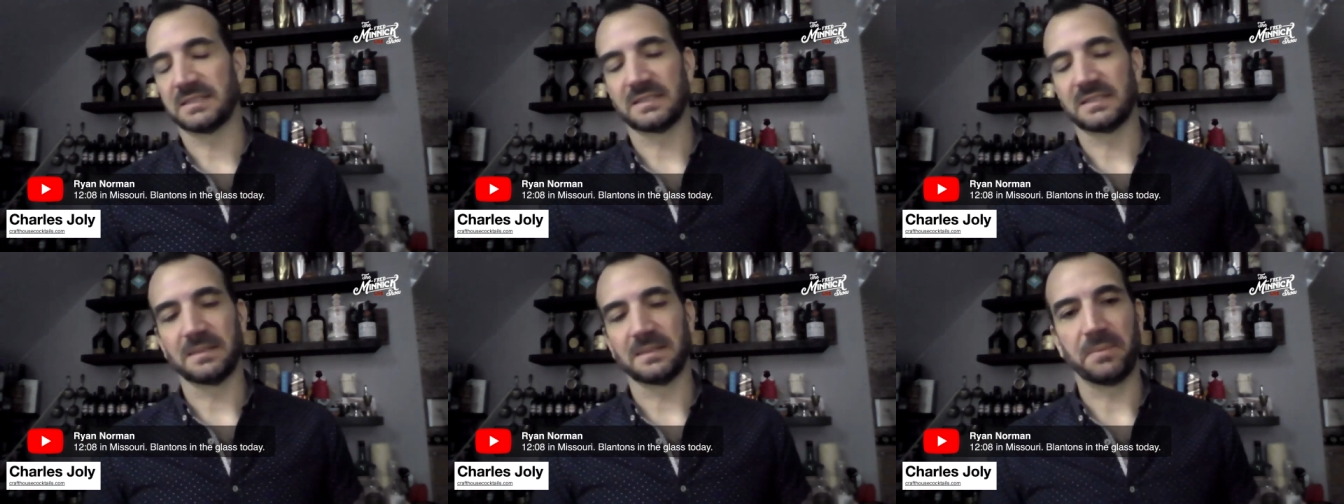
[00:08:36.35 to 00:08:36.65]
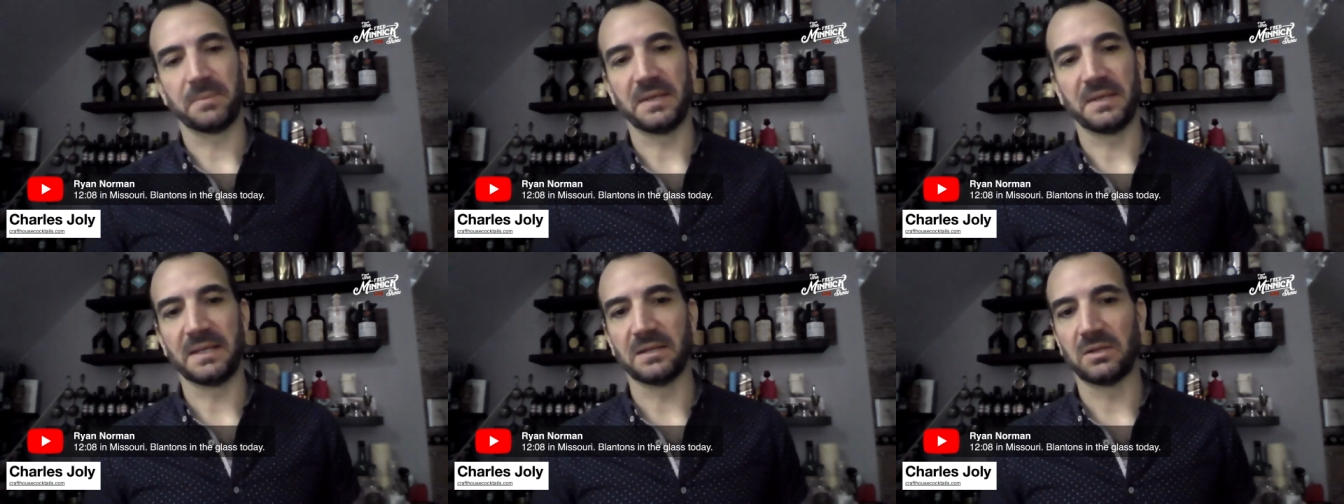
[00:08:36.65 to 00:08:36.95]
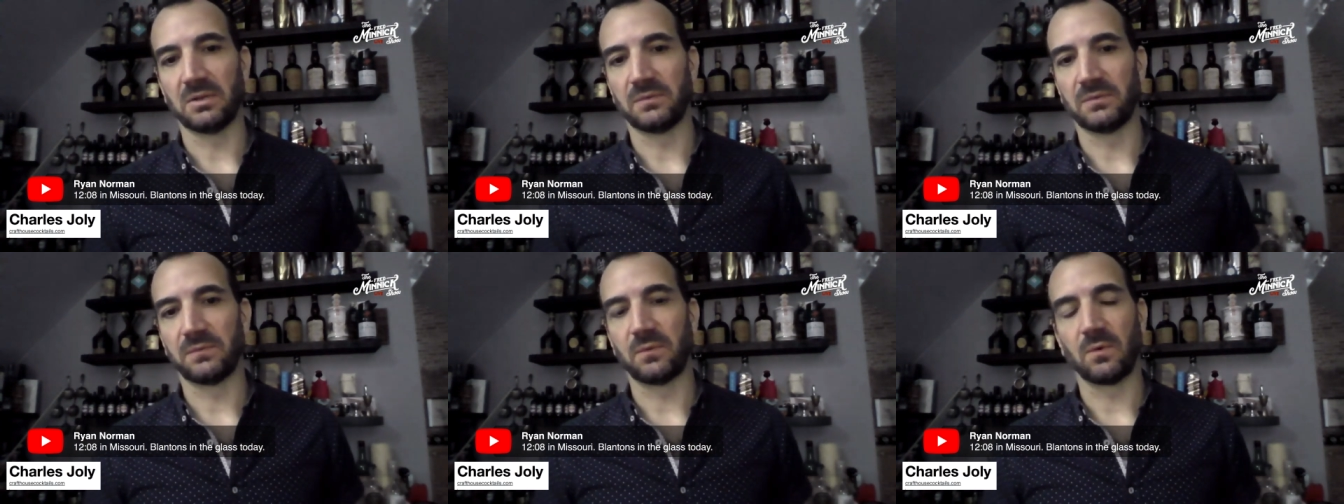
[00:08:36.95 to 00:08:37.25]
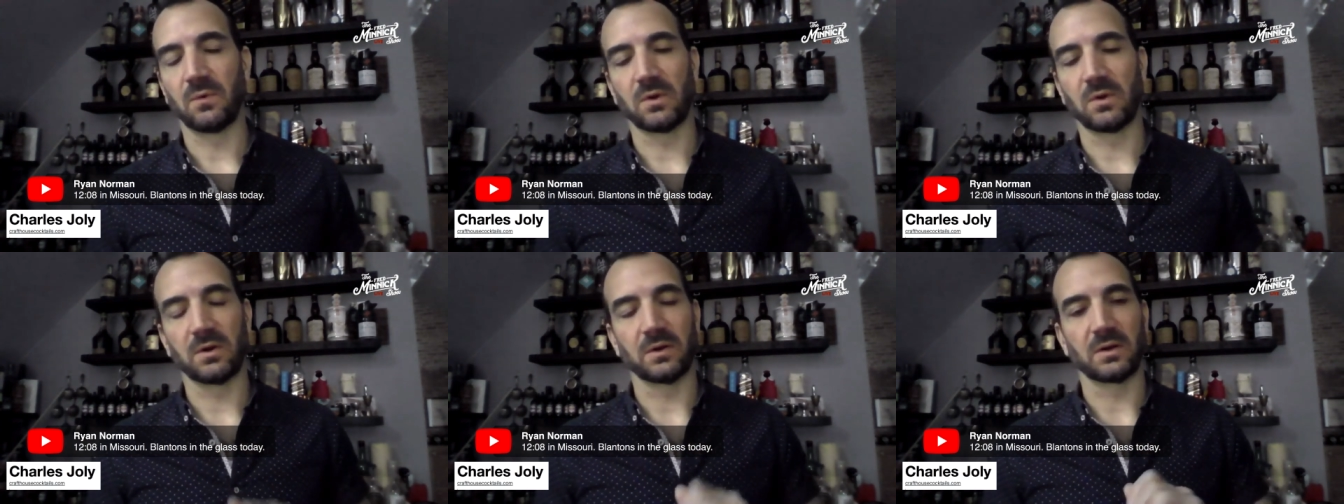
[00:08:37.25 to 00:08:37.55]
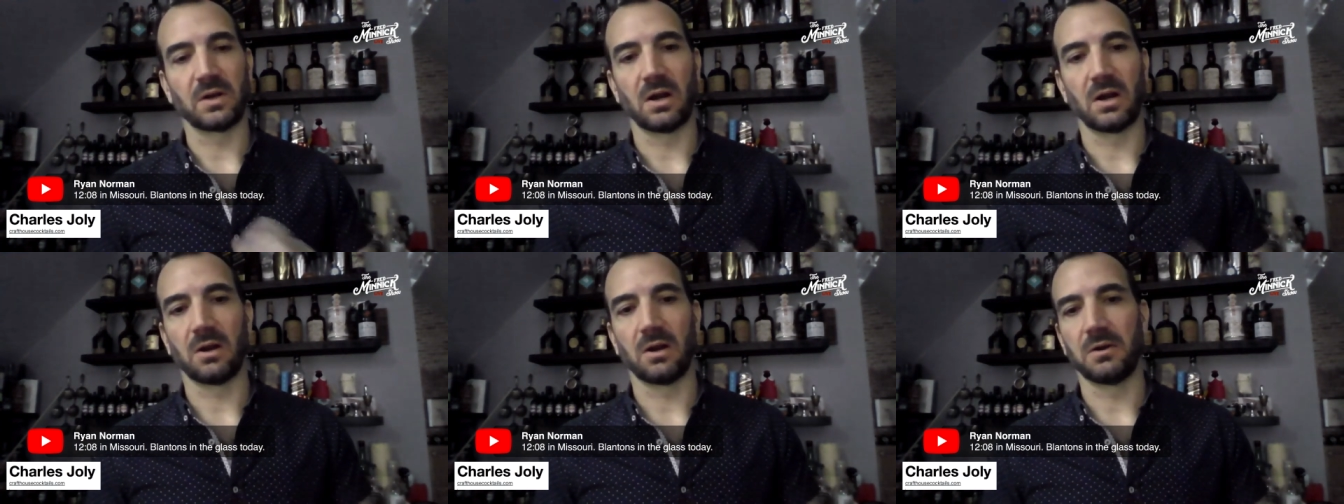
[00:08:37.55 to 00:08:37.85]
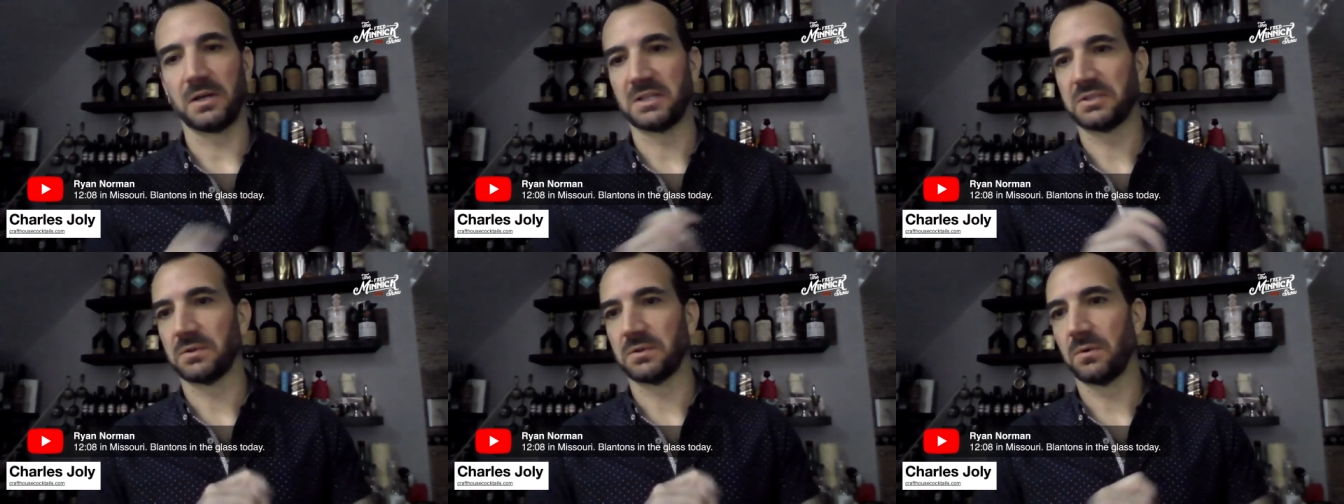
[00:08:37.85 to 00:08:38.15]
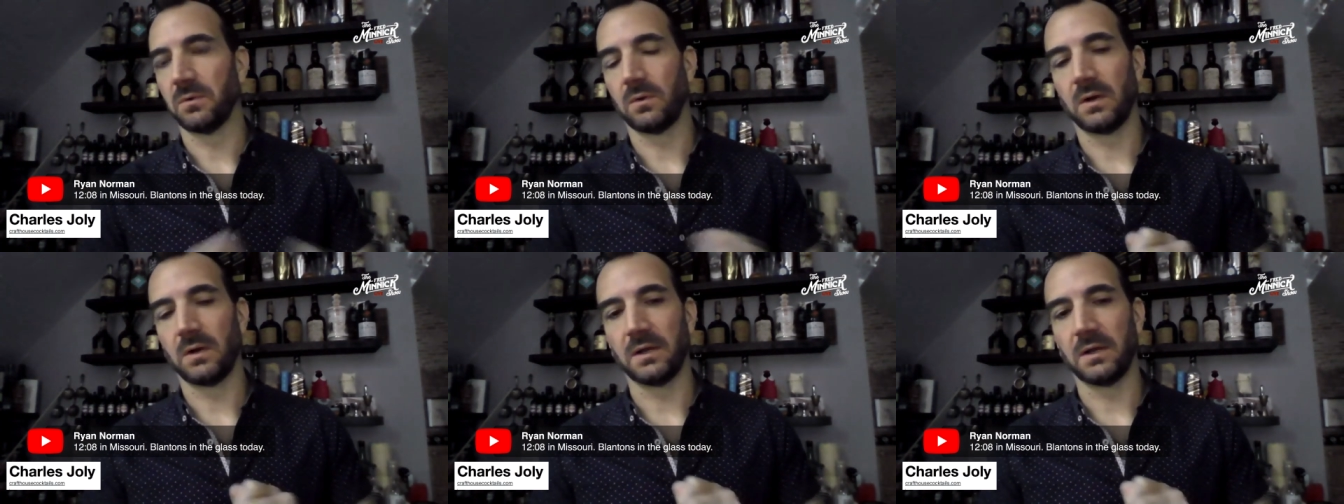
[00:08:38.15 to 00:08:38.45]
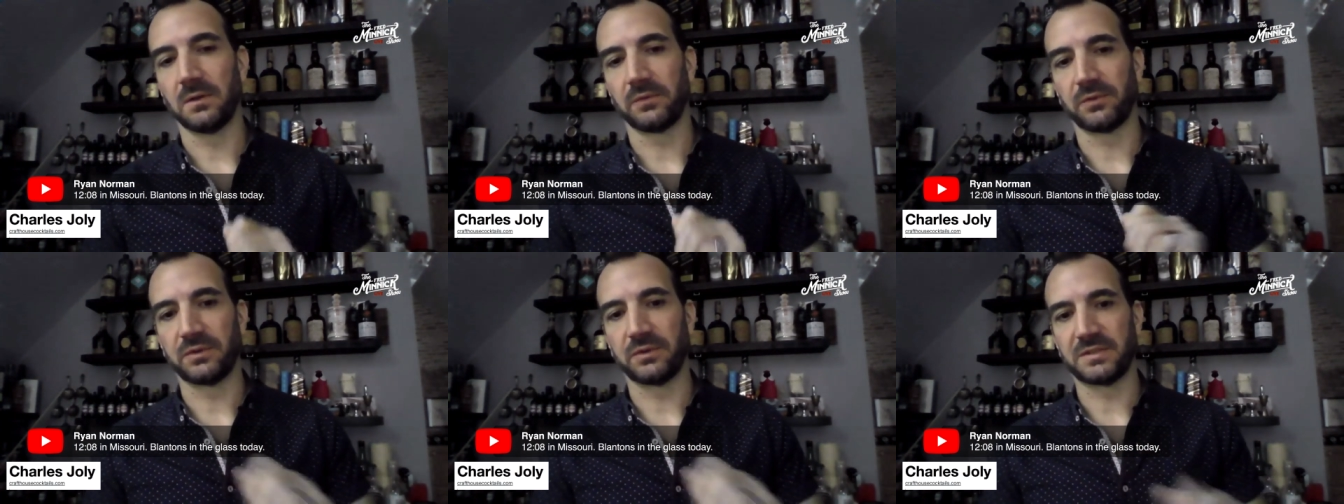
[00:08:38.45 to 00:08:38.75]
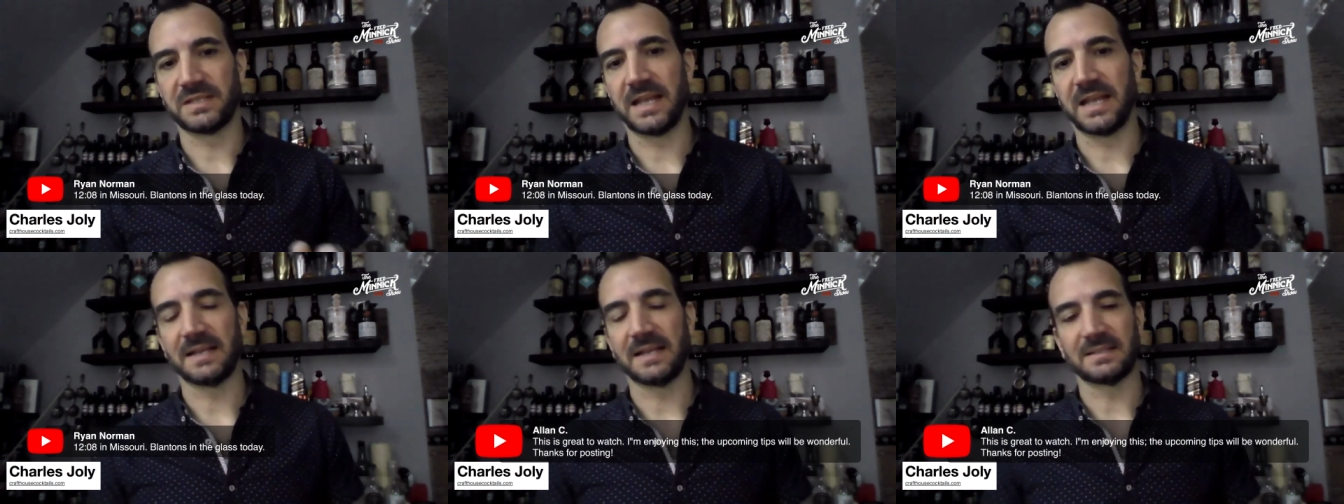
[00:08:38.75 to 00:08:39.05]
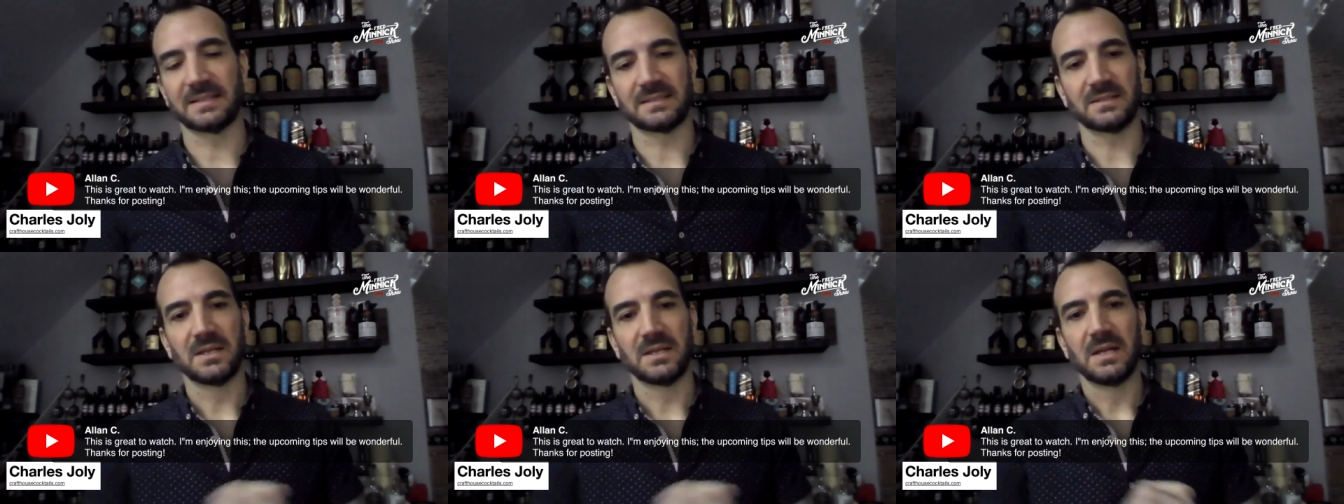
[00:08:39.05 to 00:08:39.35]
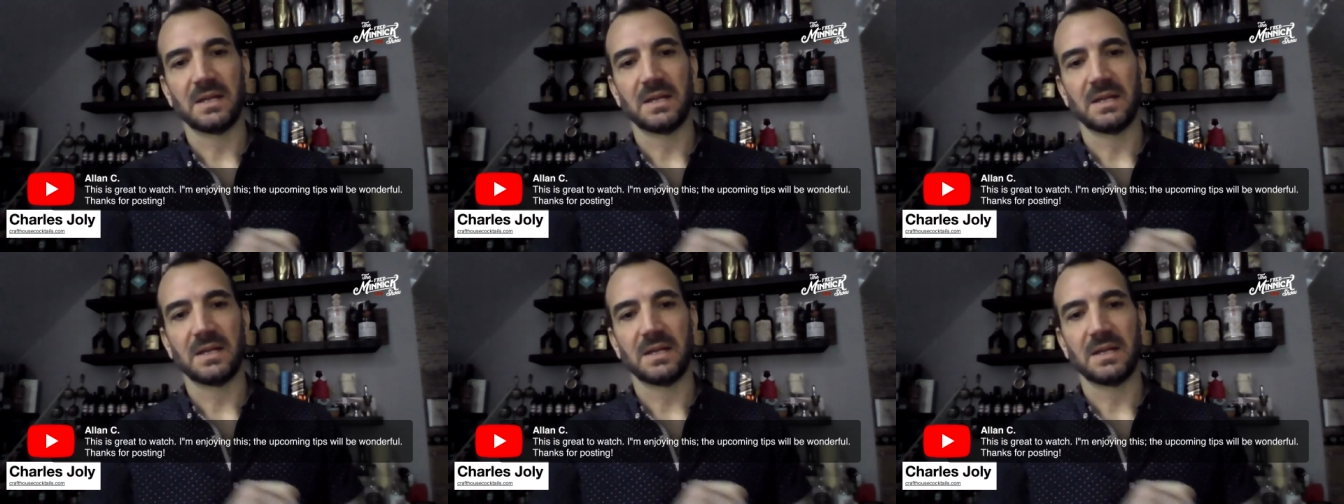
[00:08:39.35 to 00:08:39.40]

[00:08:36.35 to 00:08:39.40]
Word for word: the peel for garnish or oils or zest